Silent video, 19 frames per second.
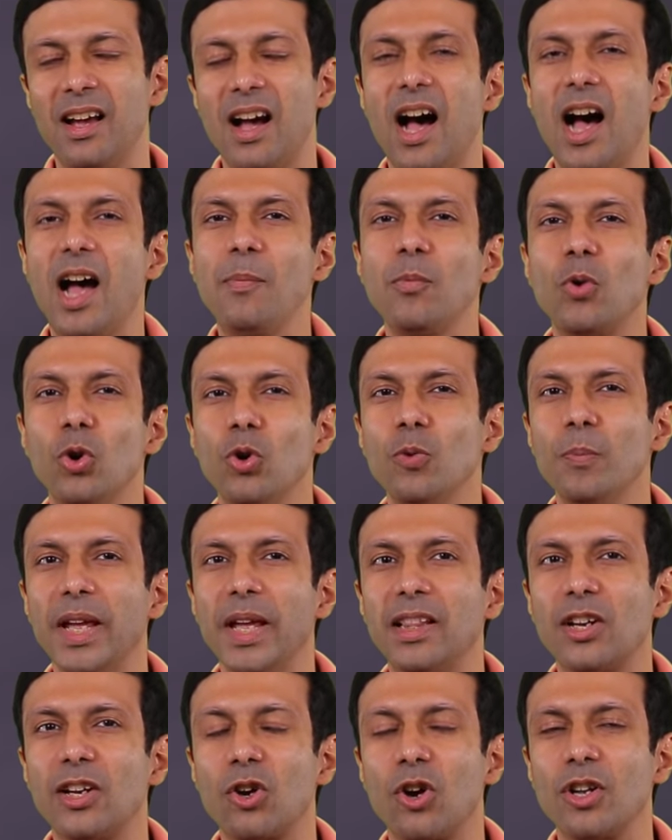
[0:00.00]
I'm going to
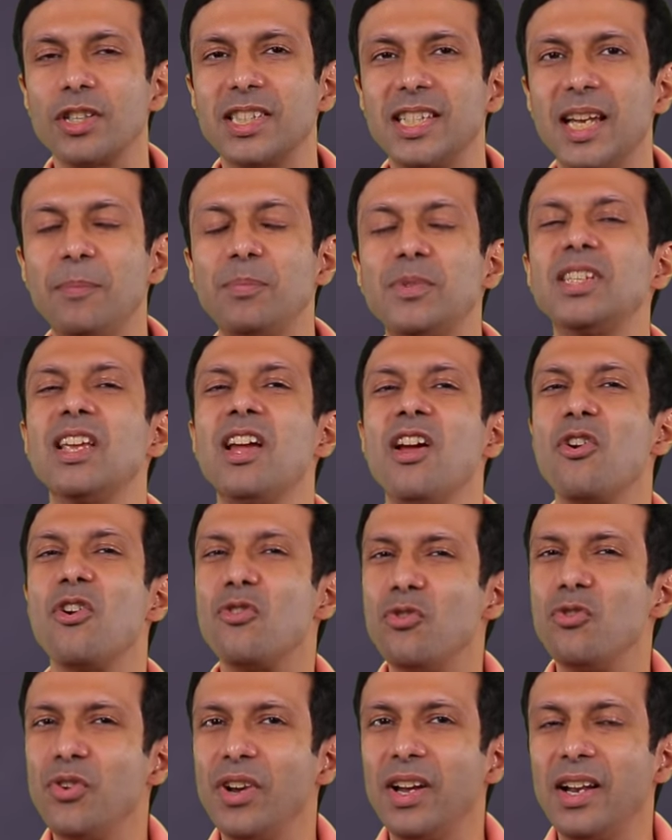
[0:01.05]
make the concepts
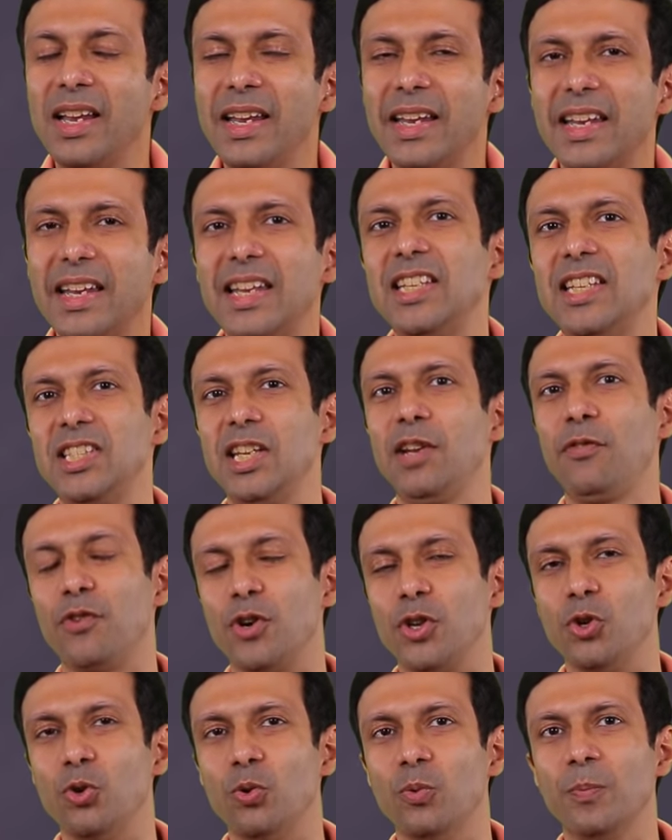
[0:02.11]
really easy for
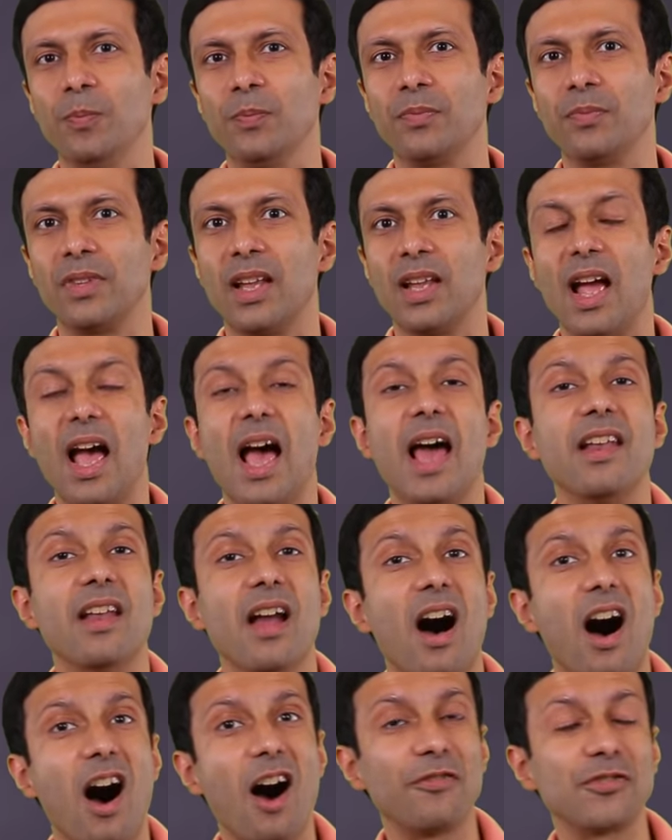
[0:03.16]
you. And
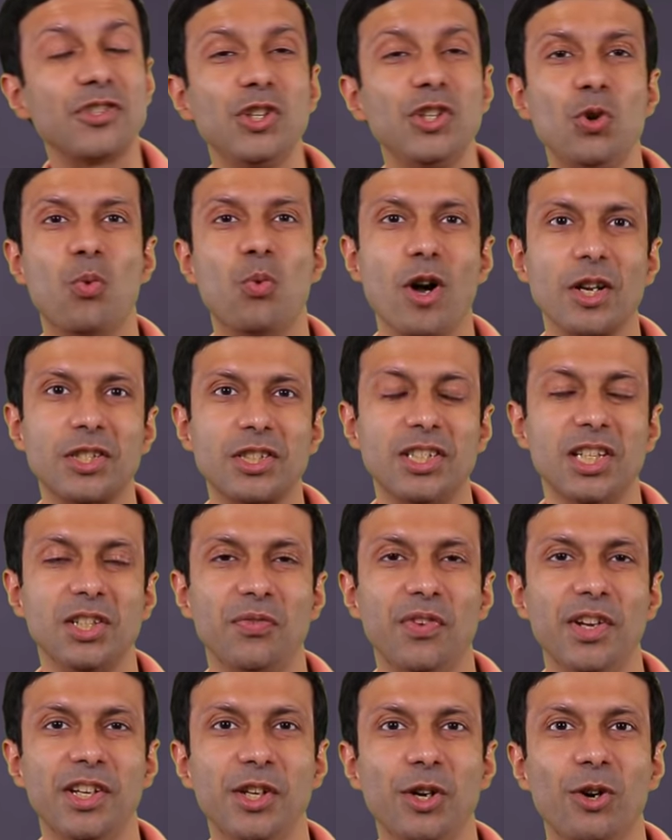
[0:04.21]
after you watch this
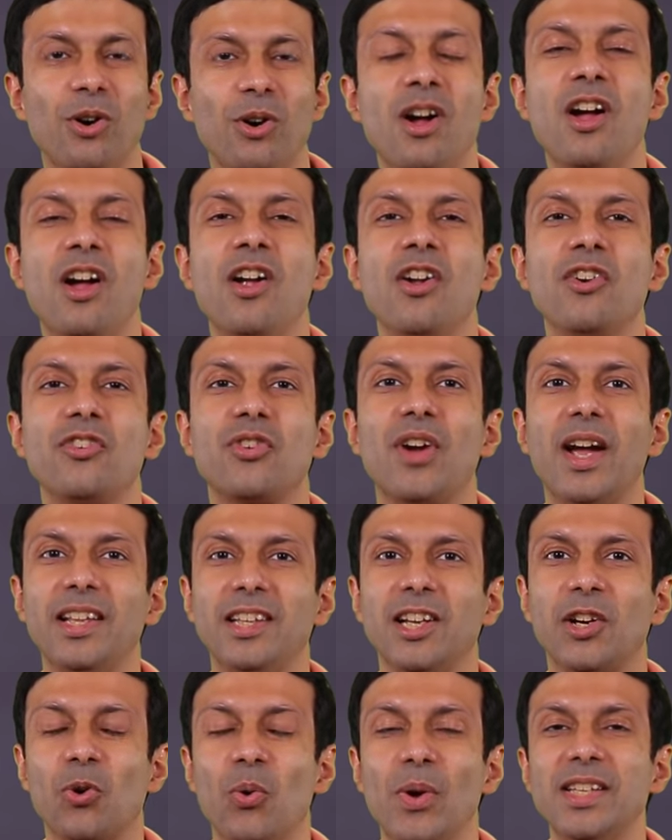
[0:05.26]
video, try
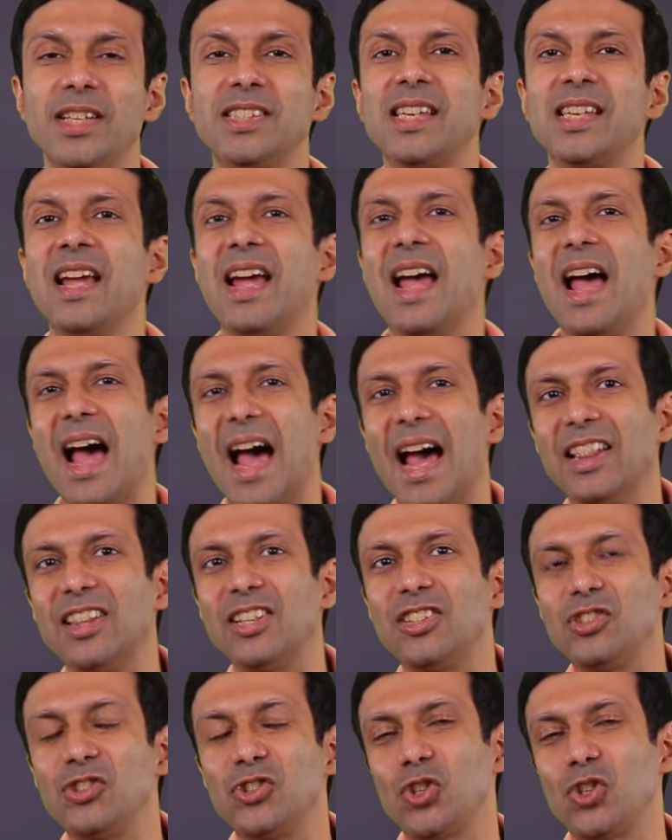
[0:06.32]
the quiz and
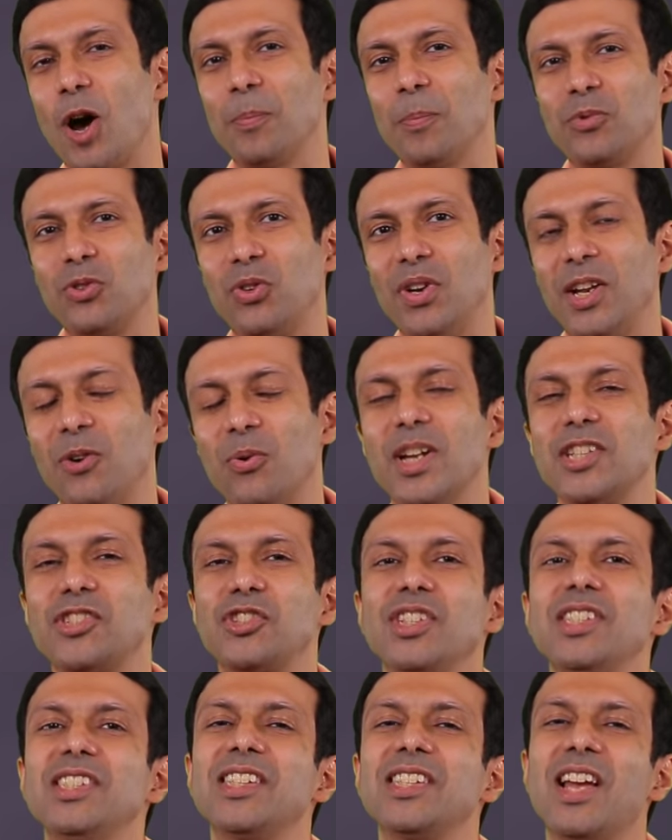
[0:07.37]
the top three
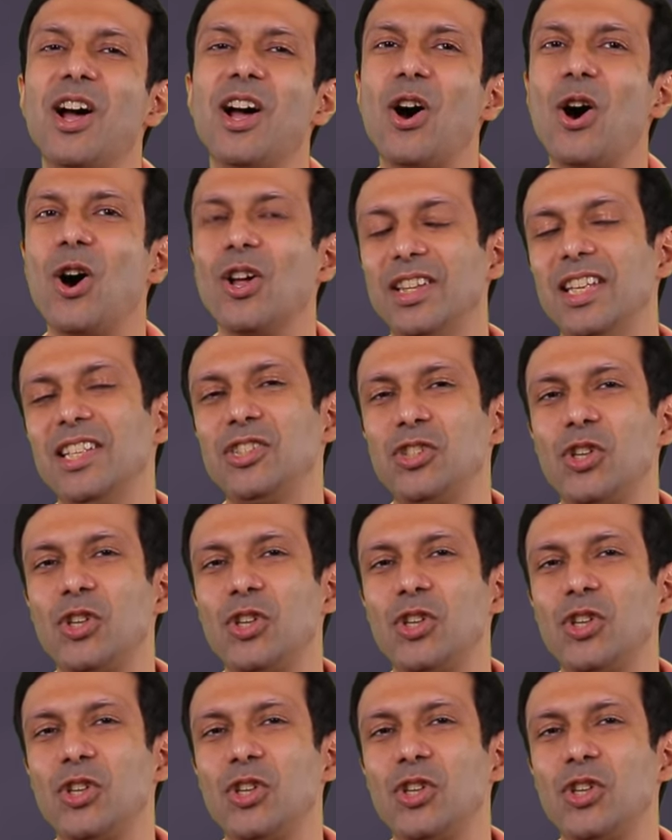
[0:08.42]
questions on this